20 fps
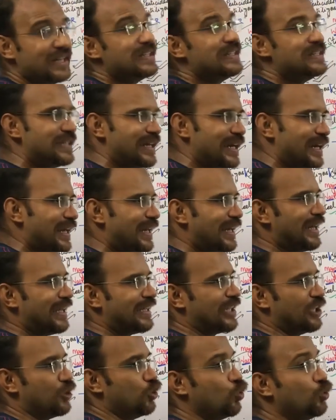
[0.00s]

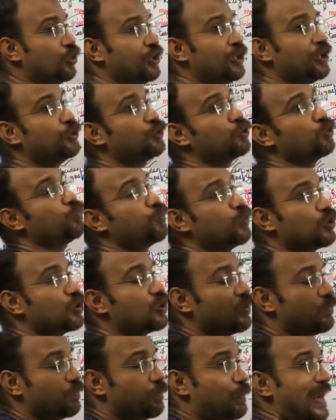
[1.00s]
generated. You need to
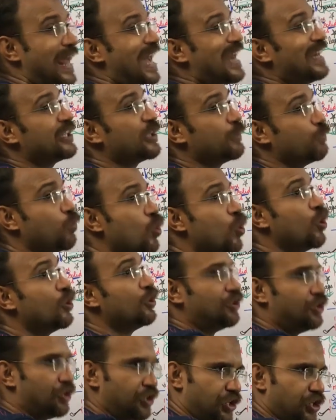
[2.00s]
plant
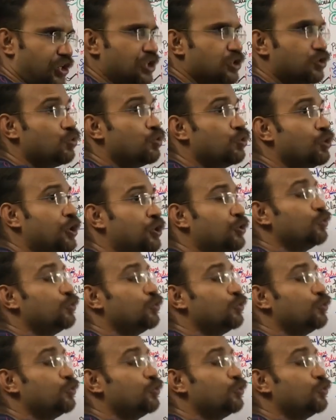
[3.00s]
more trees. You need to